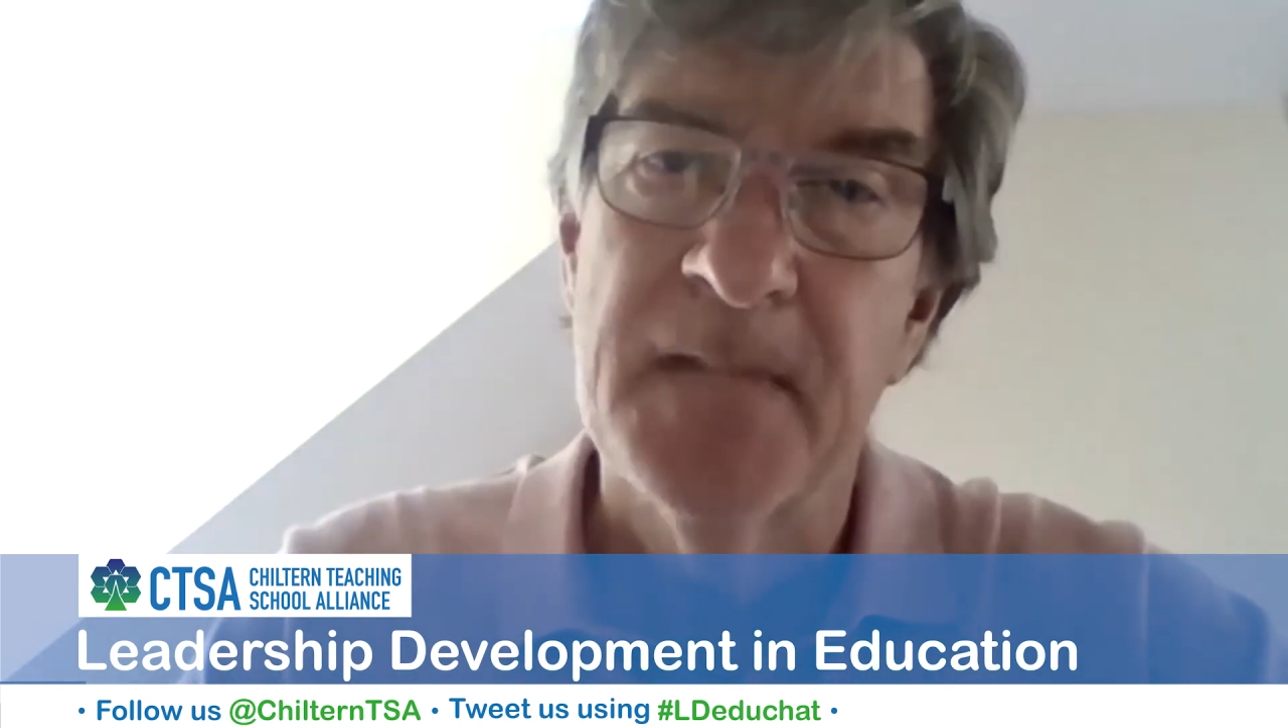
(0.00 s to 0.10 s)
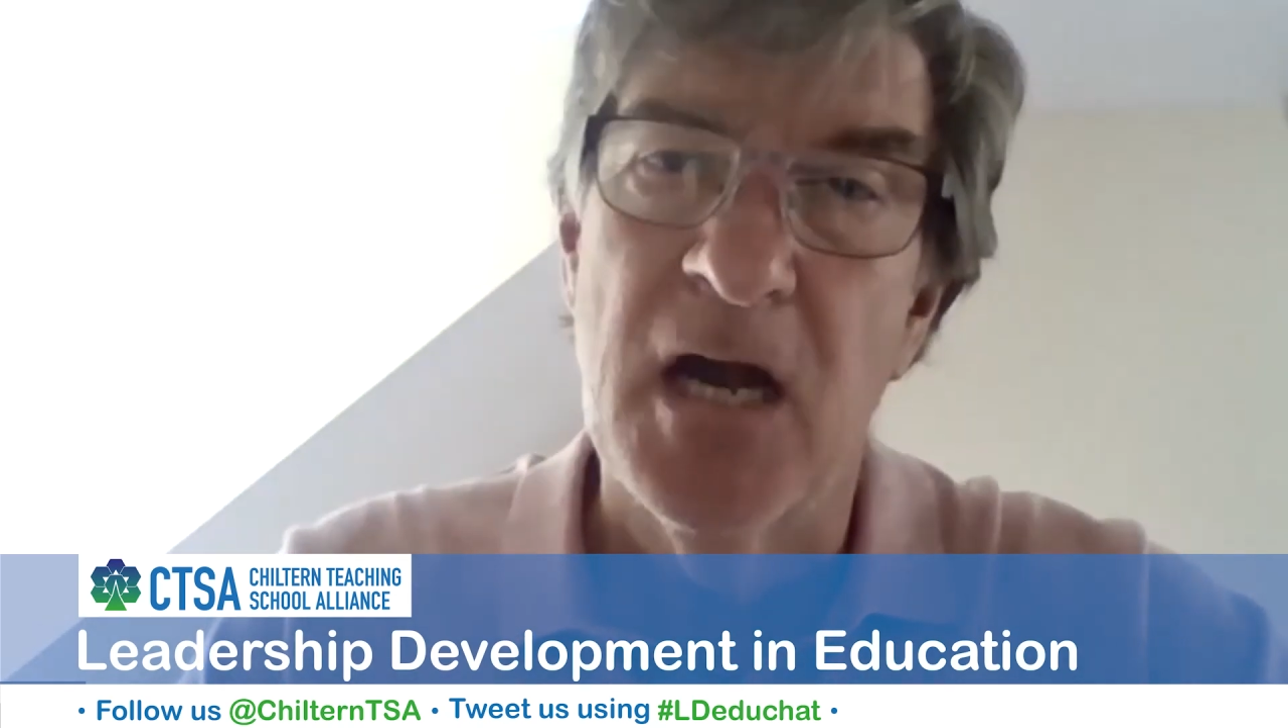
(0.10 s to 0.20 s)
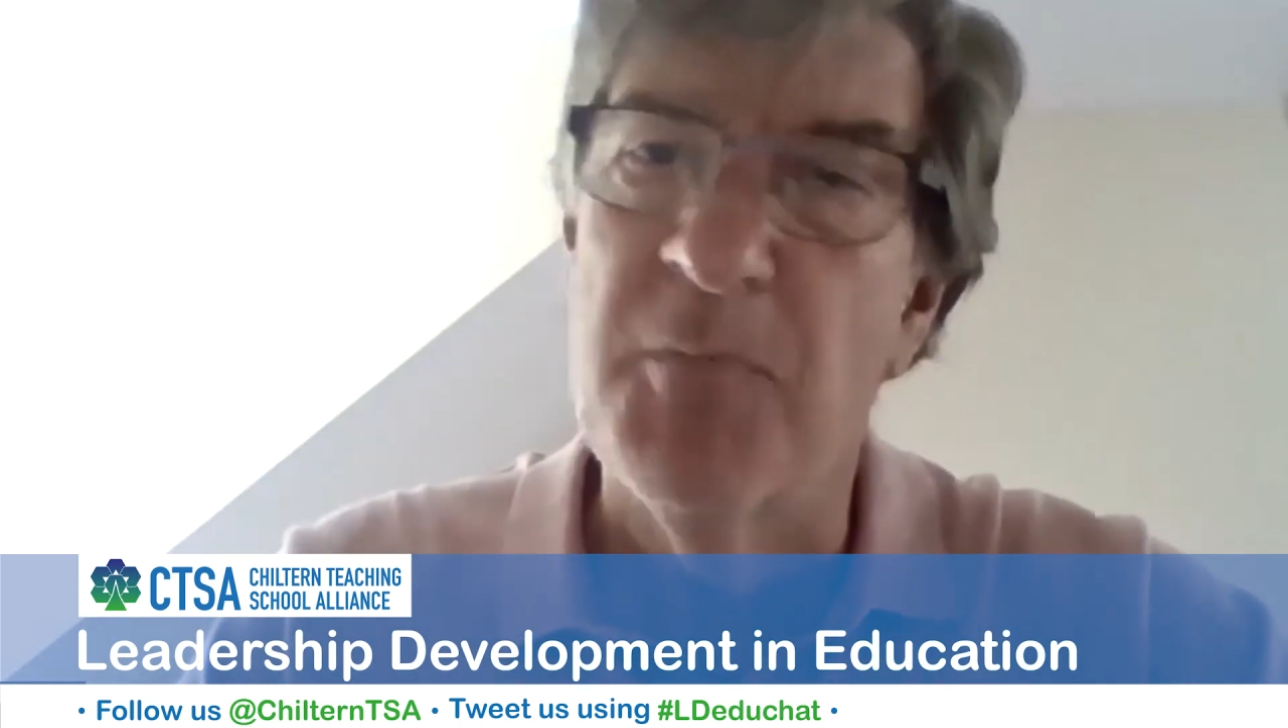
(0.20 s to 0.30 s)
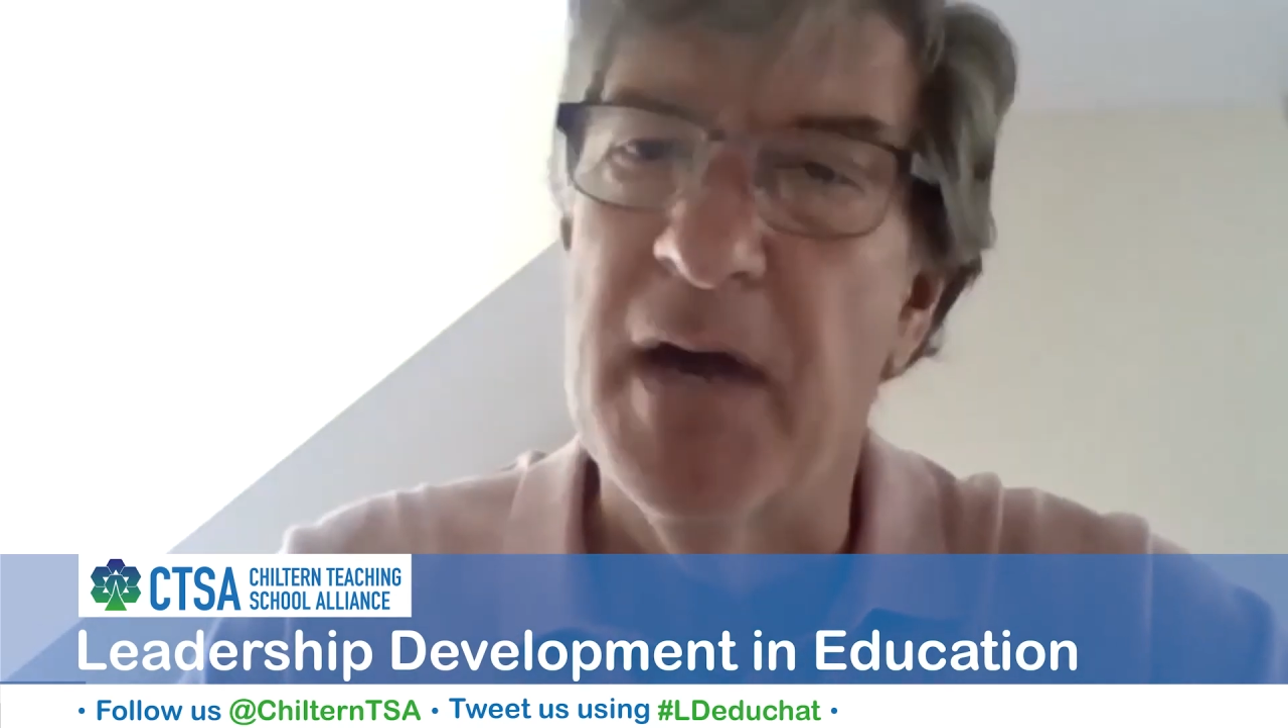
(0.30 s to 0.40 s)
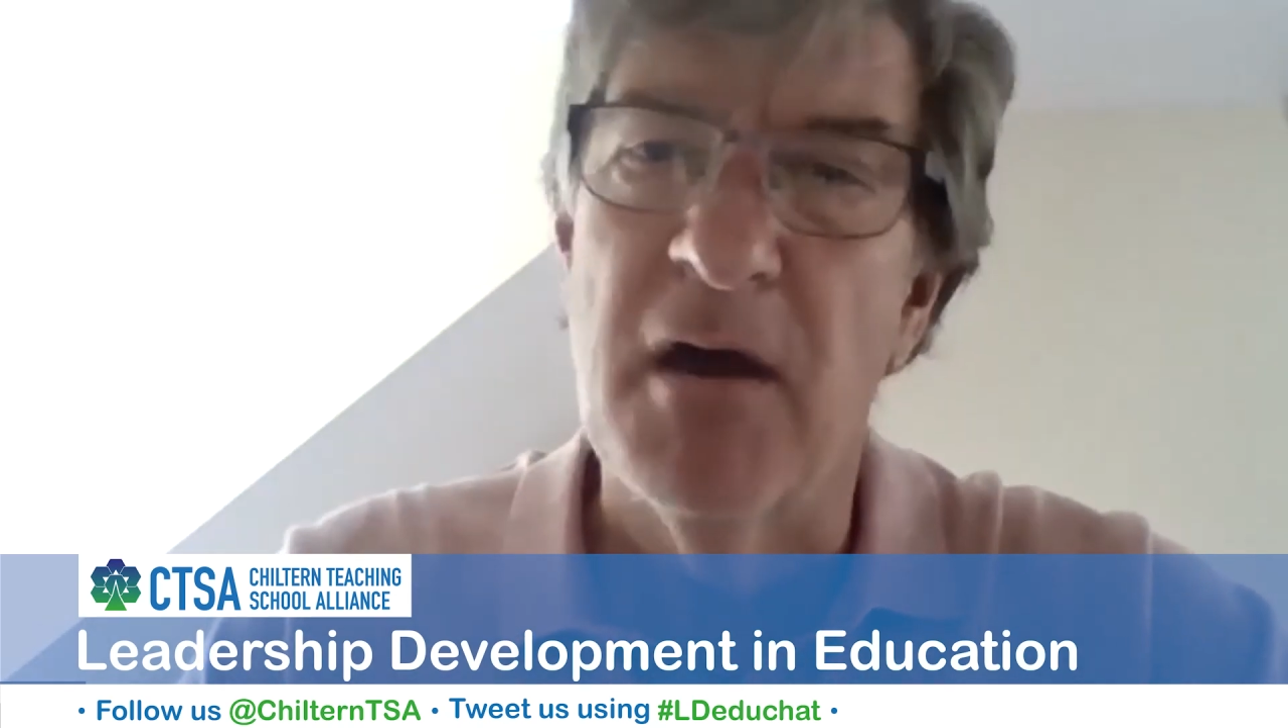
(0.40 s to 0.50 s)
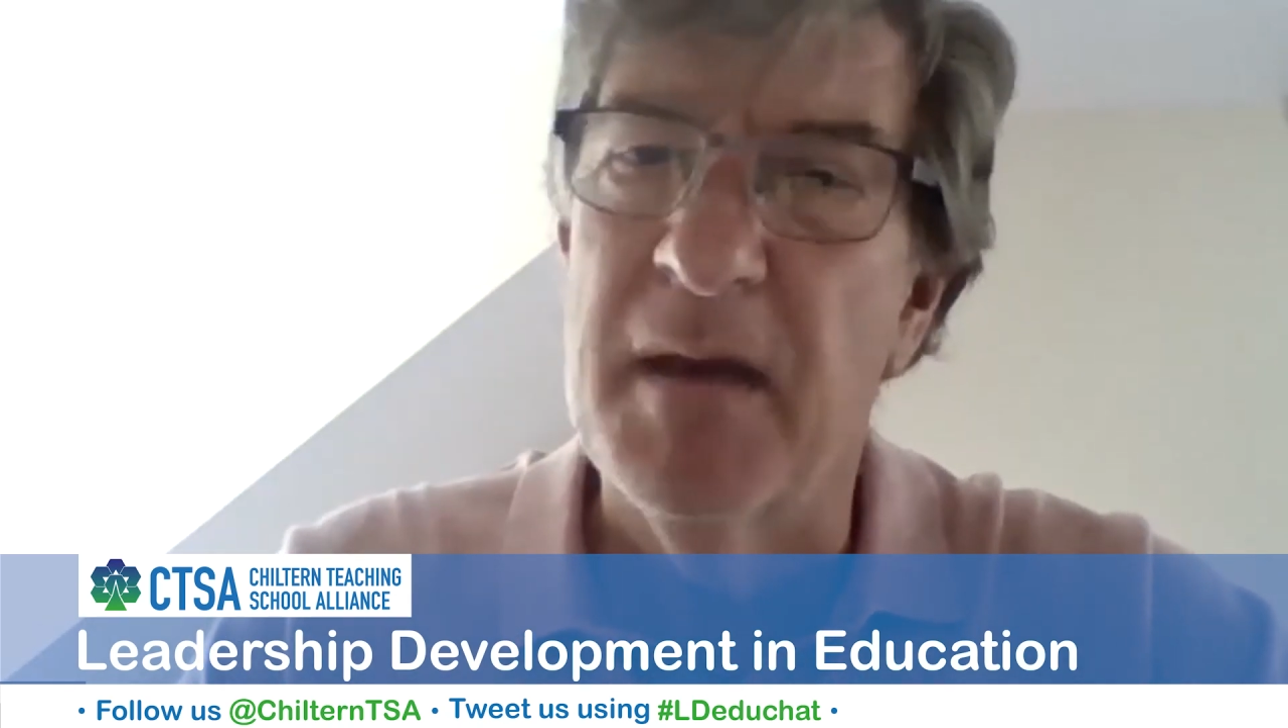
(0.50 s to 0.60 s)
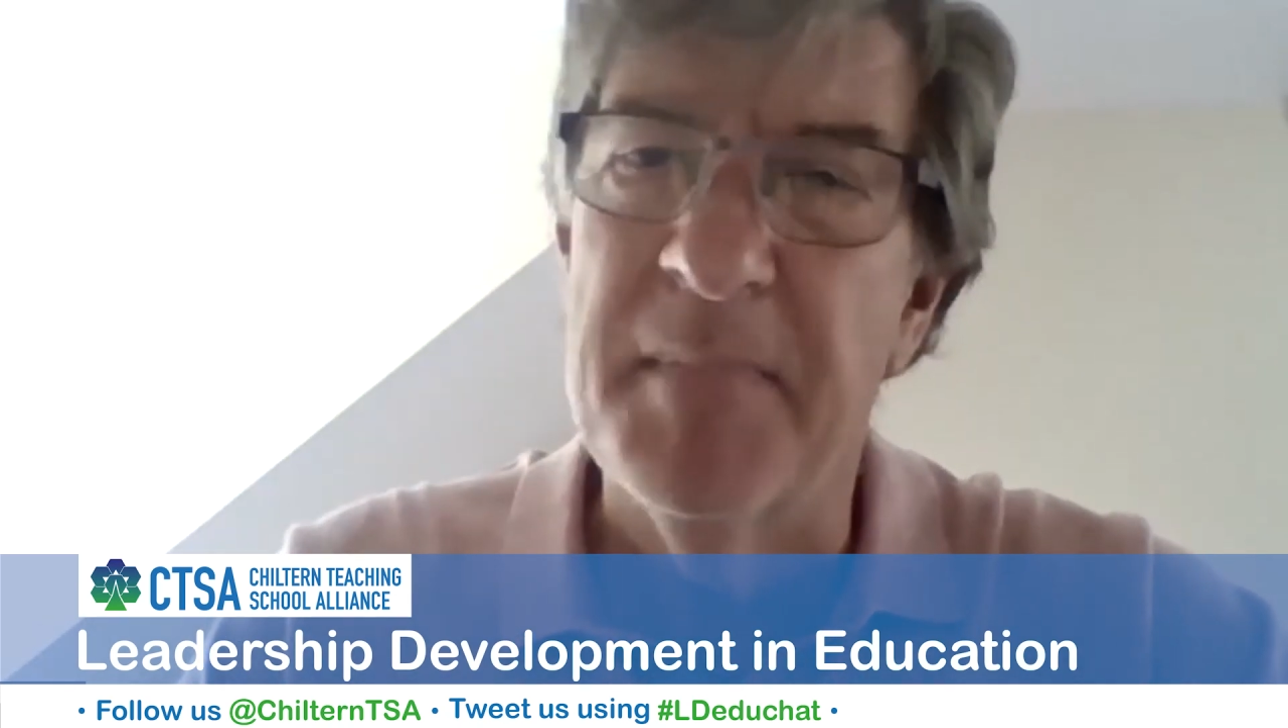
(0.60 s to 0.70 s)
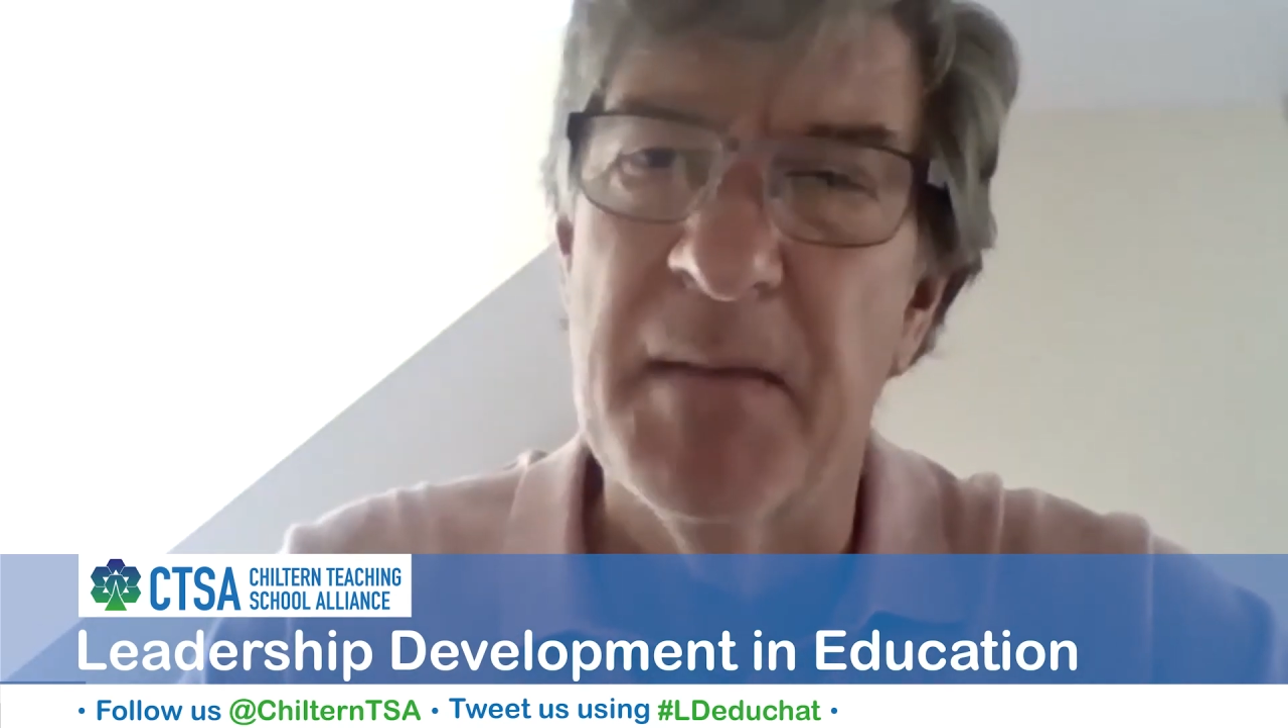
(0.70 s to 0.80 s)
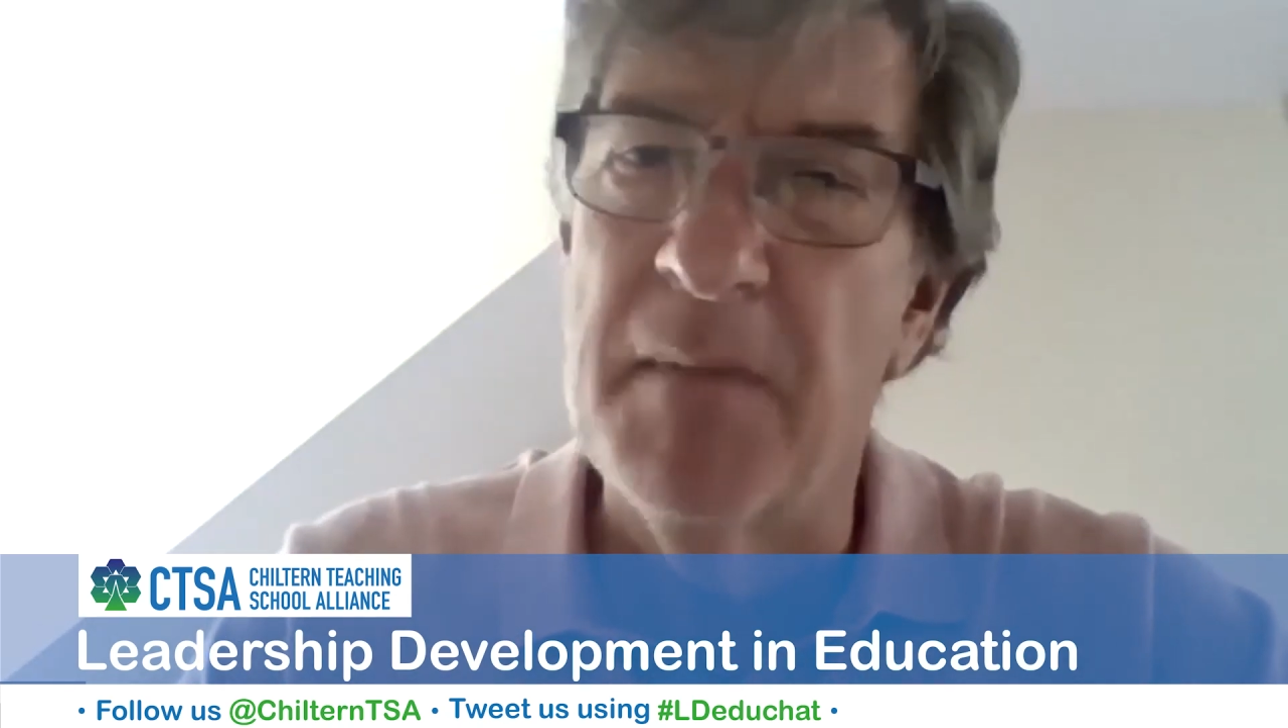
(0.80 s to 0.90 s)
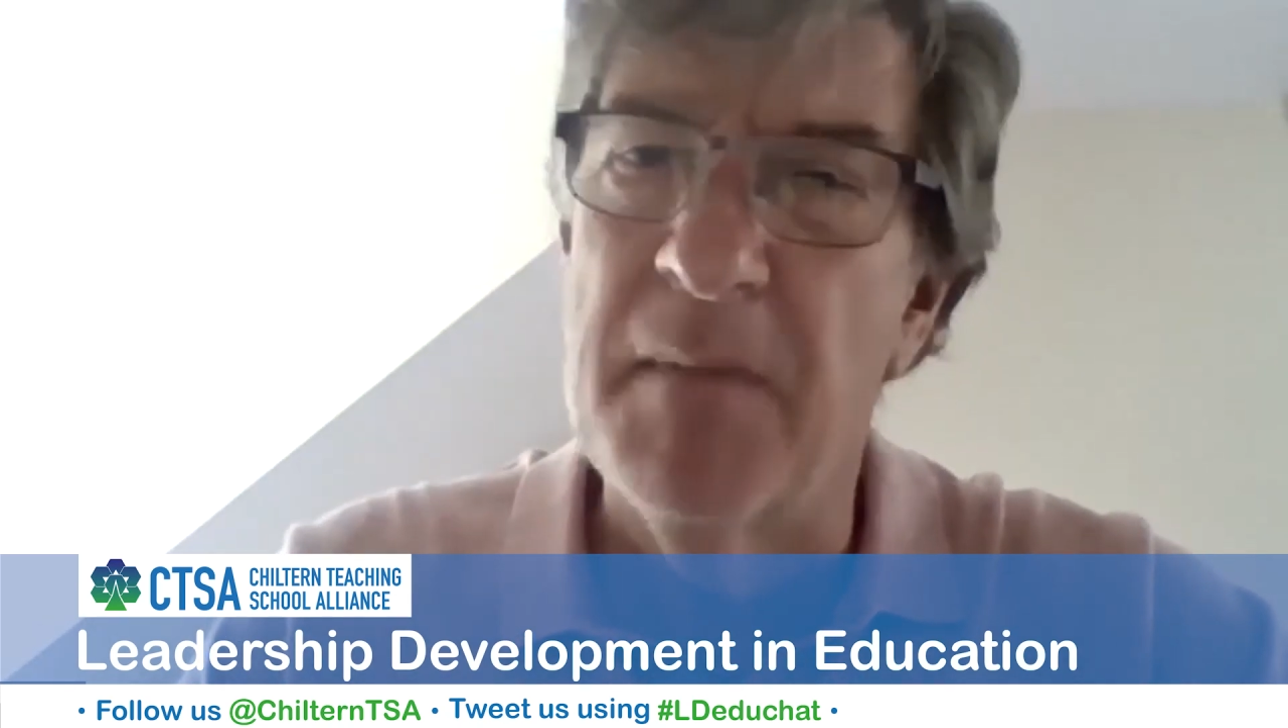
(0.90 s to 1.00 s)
I'm